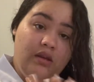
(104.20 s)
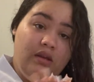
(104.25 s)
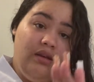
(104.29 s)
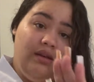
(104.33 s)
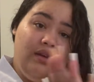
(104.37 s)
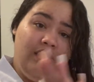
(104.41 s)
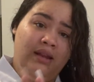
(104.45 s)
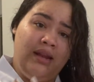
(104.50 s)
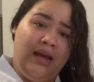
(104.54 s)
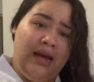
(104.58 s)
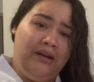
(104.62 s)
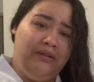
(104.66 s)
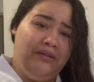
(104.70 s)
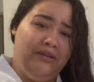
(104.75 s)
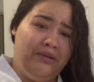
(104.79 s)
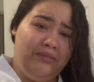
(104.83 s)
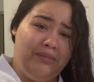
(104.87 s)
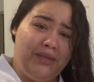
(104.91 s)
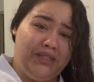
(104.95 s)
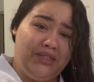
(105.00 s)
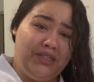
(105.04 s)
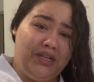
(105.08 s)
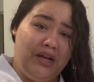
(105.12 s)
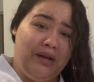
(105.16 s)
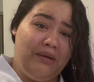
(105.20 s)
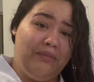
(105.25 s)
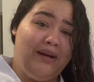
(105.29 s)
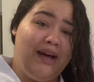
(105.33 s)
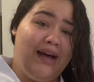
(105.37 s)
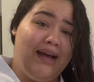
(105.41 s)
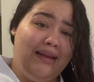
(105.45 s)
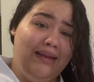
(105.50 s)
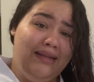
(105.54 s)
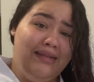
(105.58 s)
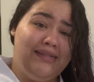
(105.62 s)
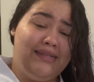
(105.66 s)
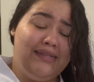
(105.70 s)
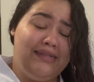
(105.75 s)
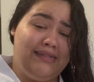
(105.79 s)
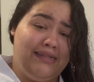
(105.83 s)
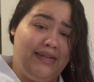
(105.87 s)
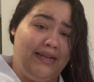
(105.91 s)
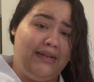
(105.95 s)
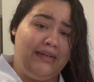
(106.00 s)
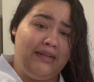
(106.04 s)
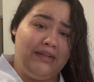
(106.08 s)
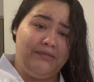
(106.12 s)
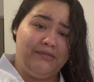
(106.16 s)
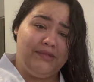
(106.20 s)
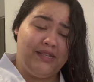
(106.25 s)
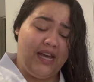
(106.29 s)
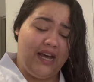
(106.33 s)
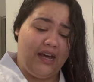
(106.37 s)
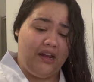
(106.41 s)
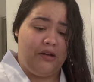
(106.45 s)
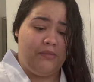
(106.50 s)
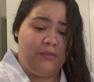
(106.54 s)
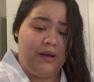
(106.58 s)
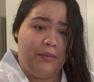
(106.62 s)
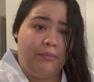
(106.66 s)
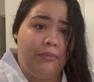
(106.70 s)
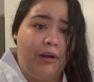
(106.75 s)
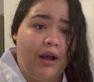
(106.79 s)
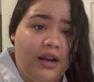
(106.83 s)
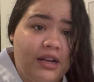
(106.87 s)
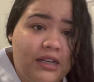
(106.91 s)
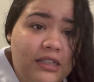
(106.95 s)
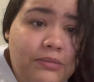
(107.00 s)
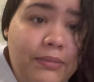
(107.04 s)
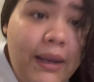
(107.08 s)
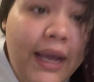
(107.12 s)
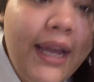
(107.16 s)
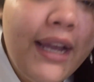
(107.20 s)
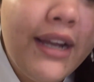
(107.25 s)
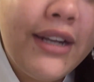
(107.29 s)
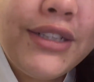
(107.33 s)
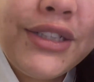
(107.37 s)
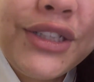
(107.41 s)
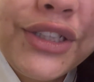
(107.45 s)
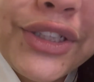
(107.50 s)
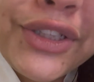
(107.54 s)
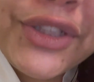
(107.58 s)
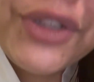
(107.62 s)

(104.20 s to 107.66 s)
And I don't know about y'all, but I need to stand up to add on my products. My hair is just